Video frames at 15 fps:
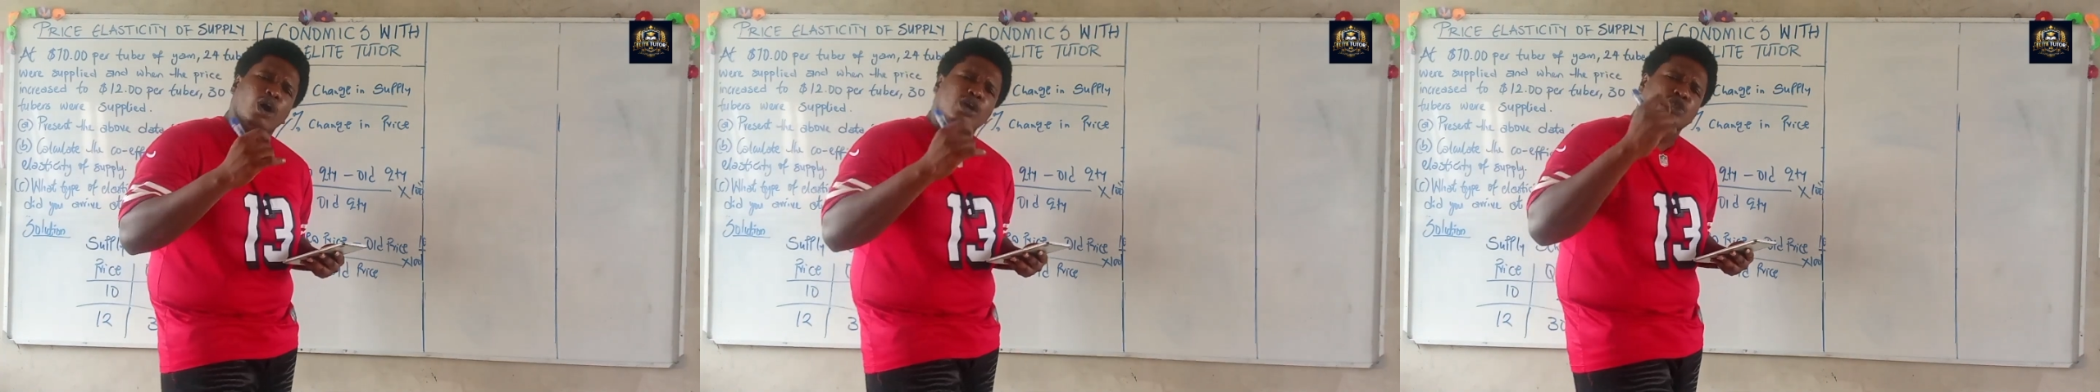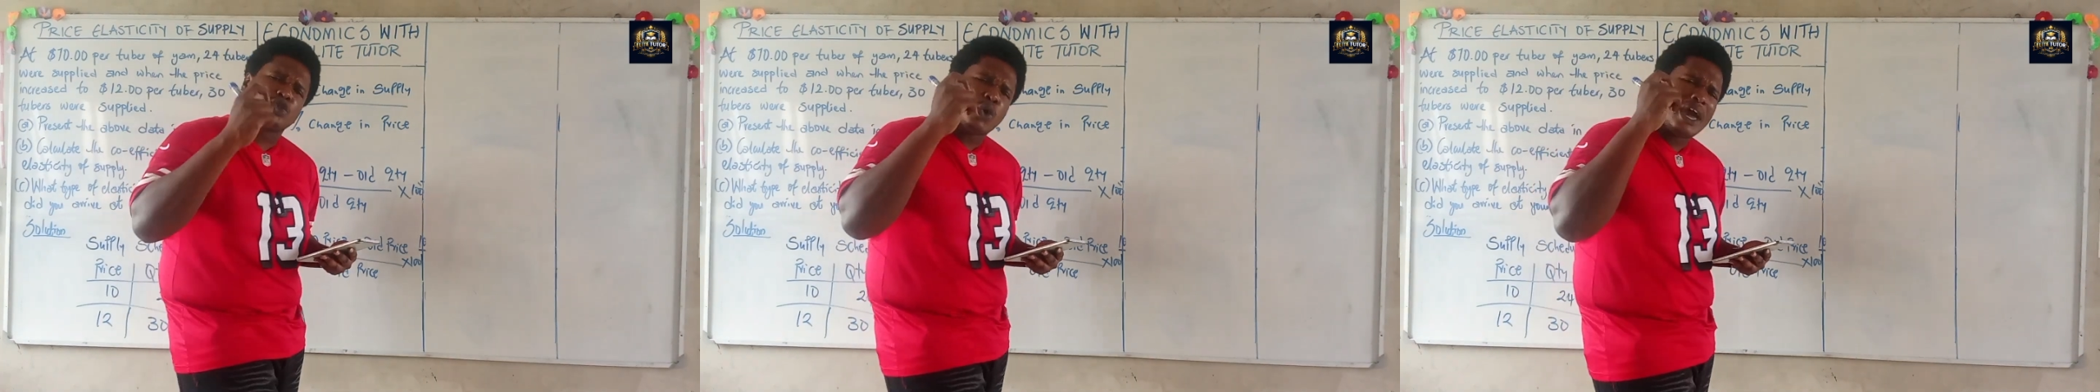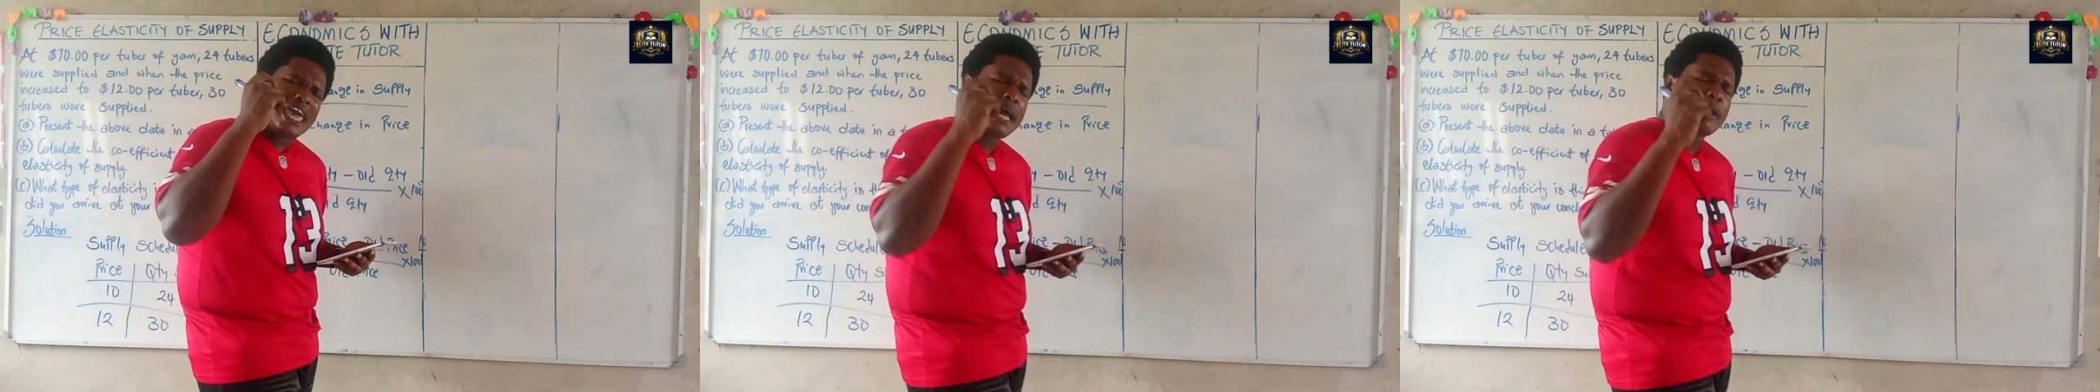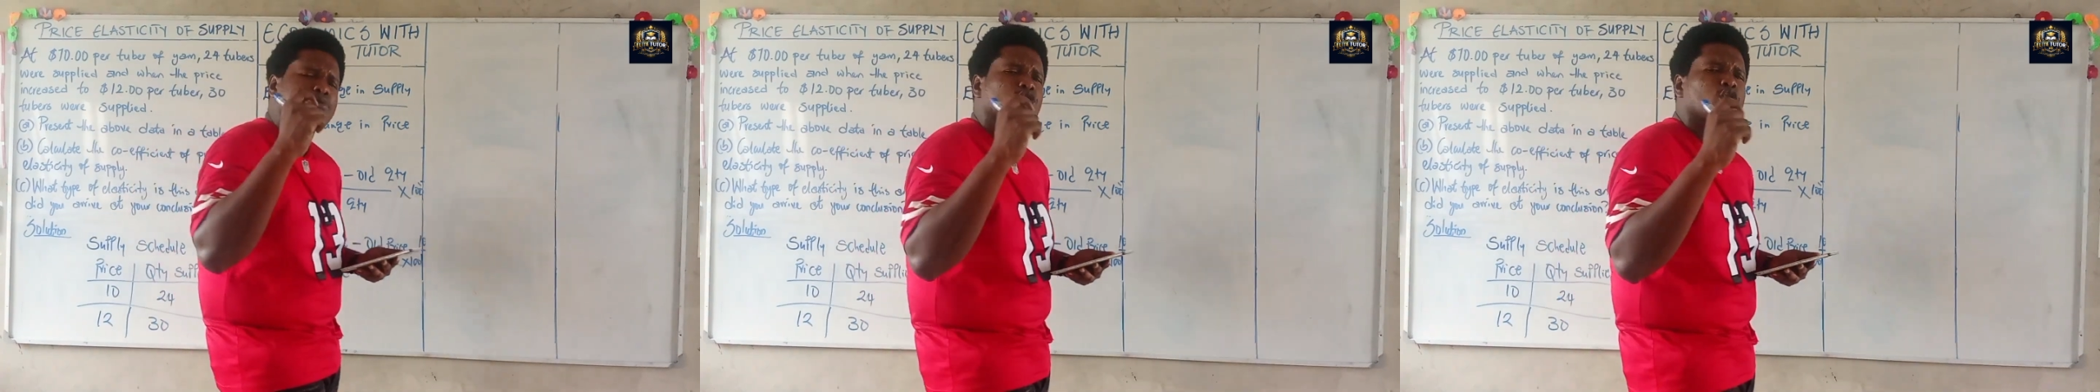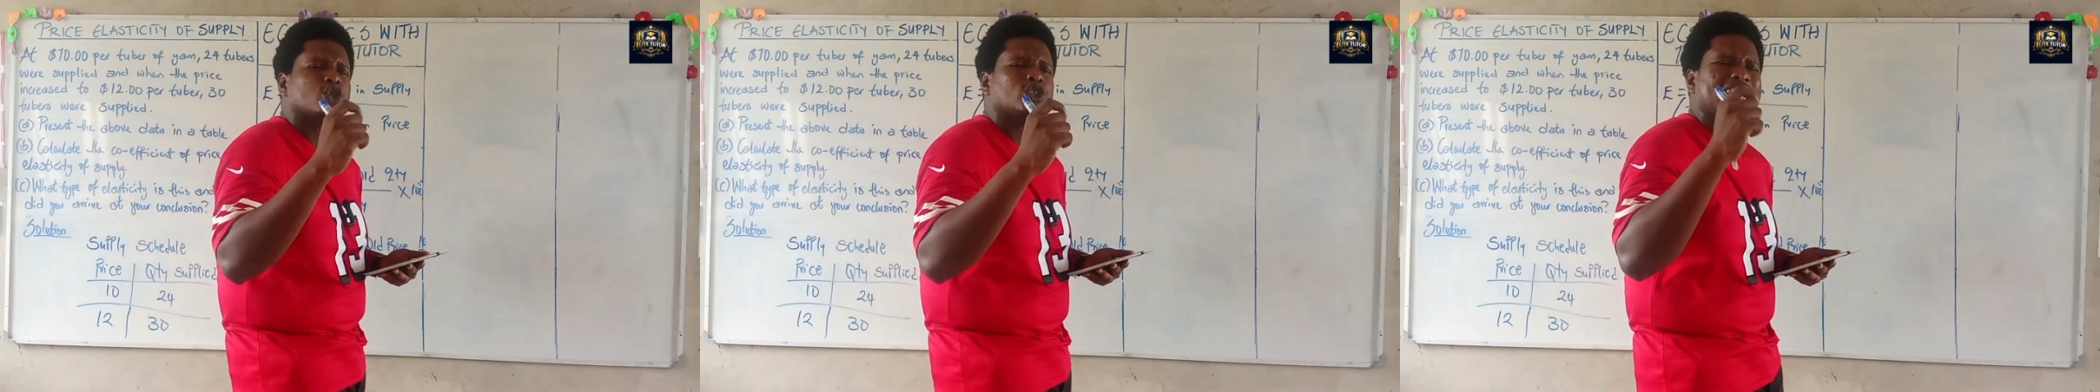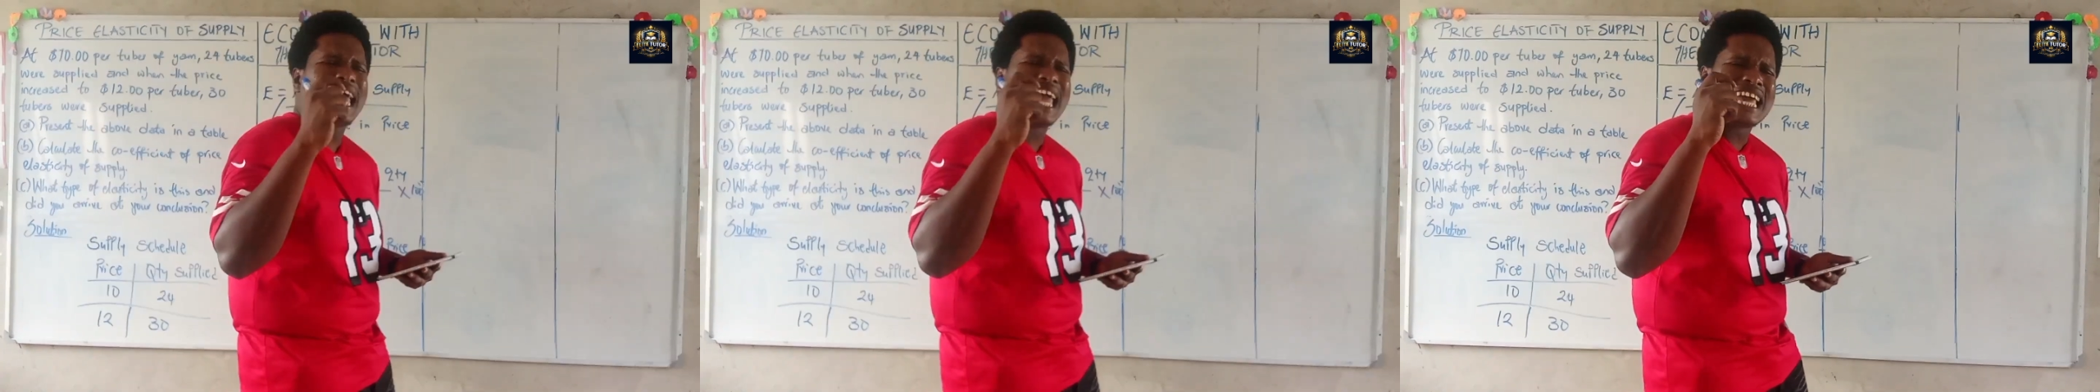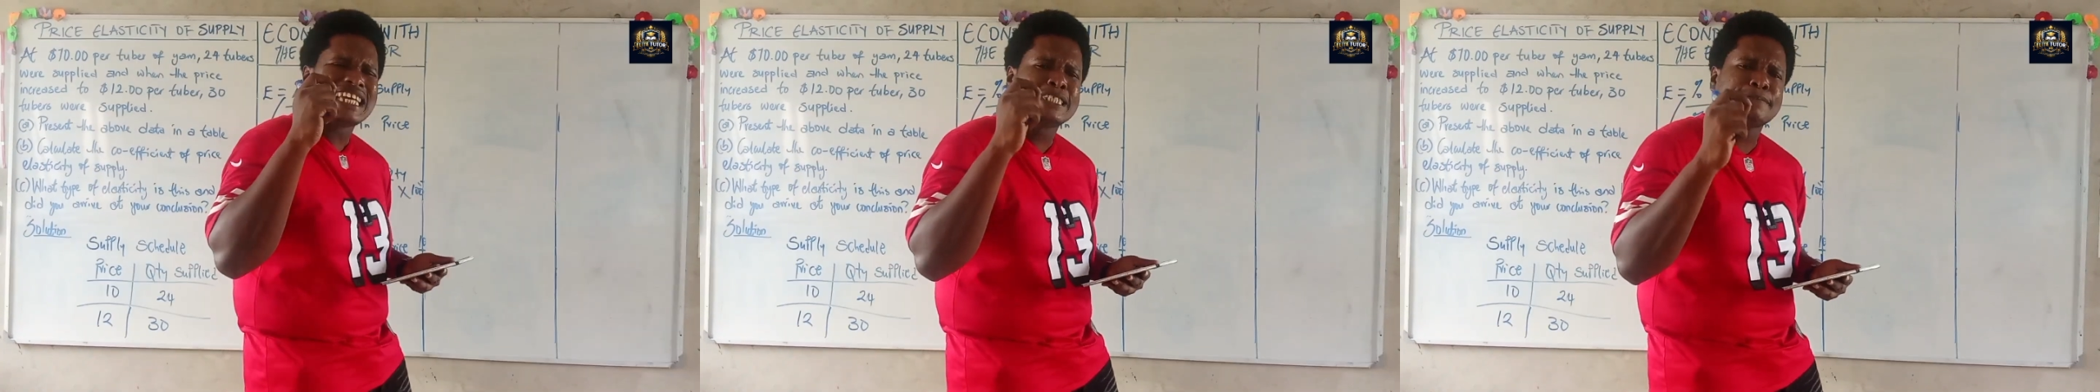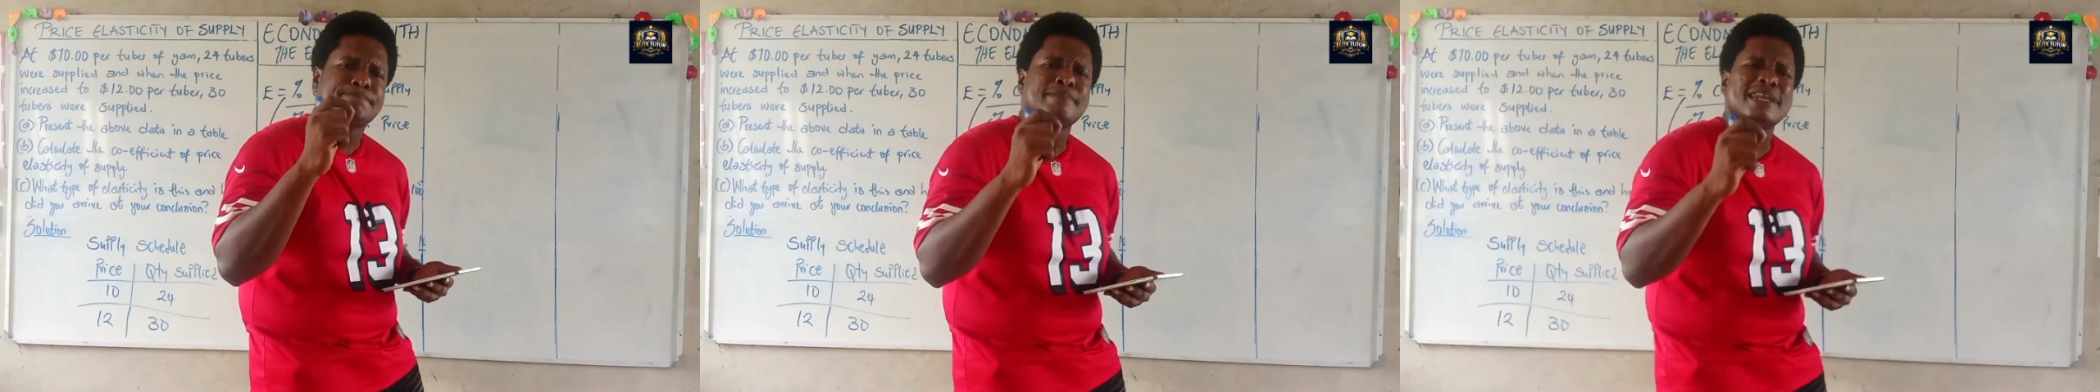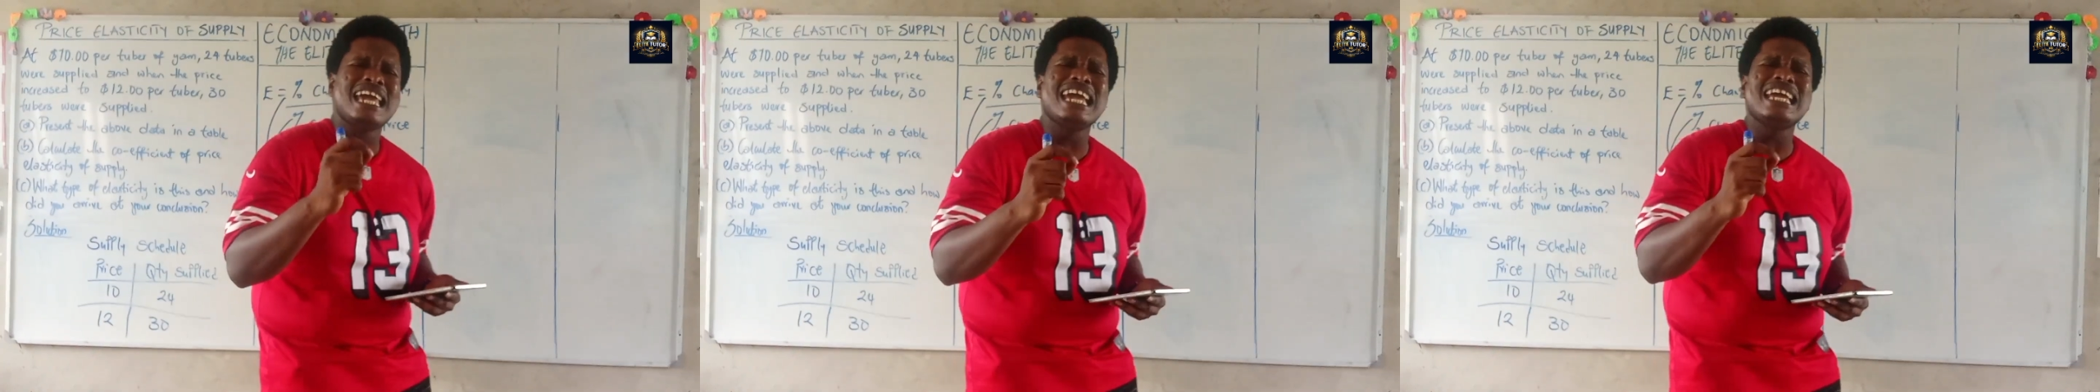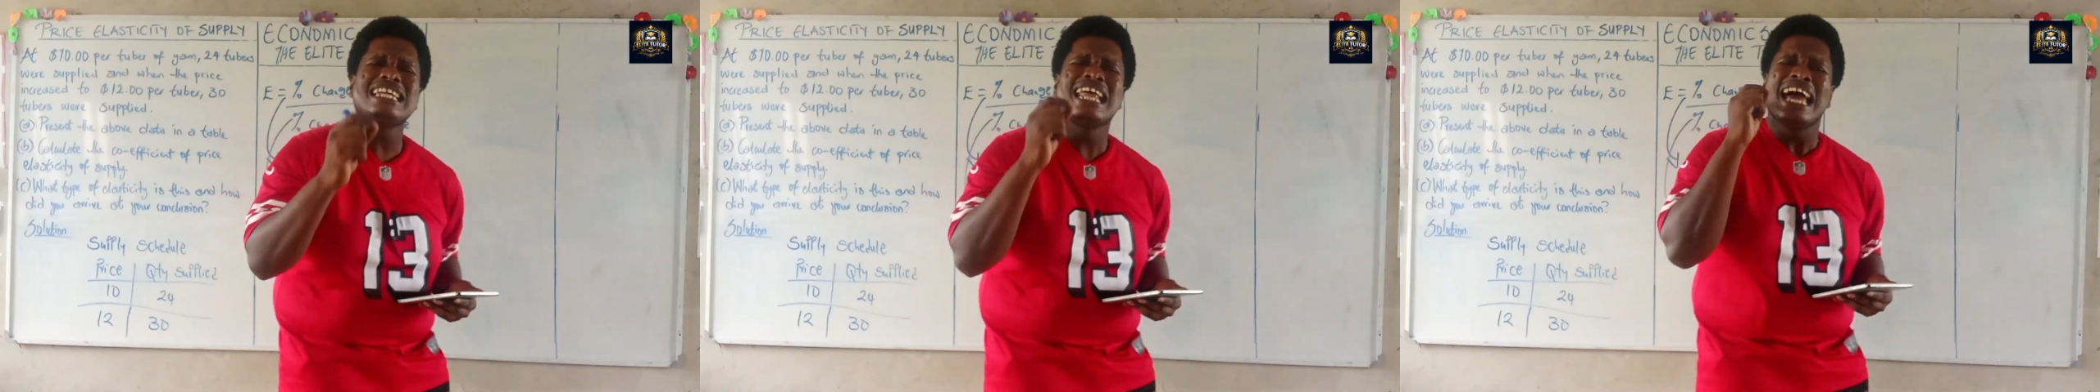also helps us
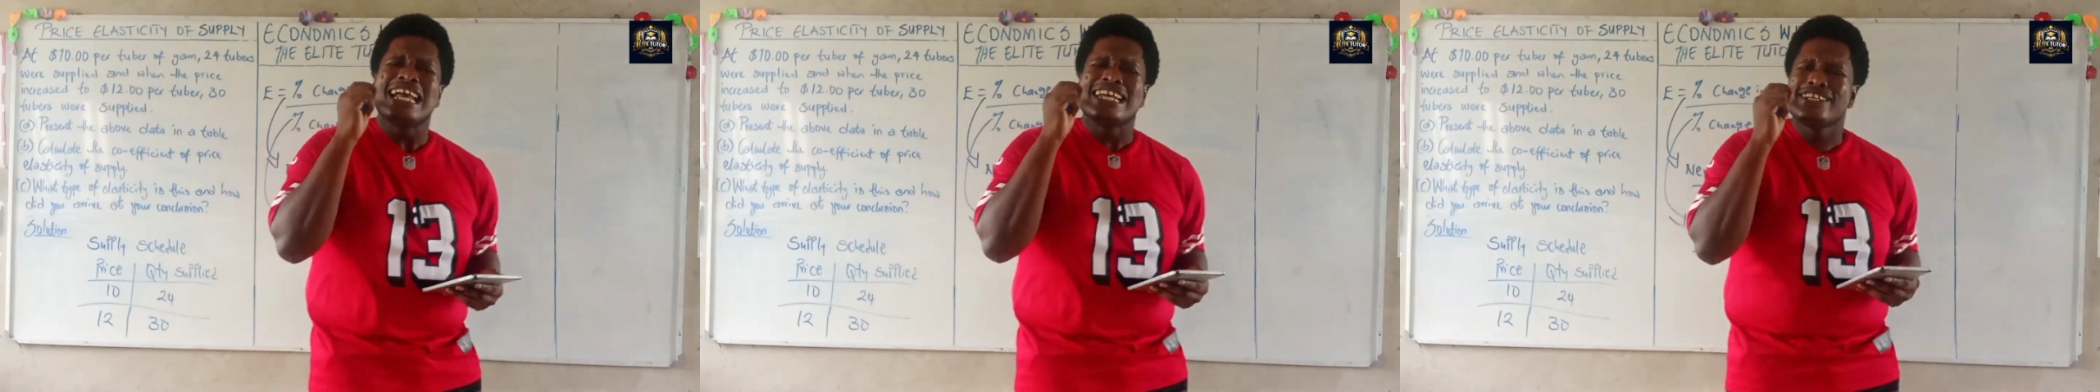explain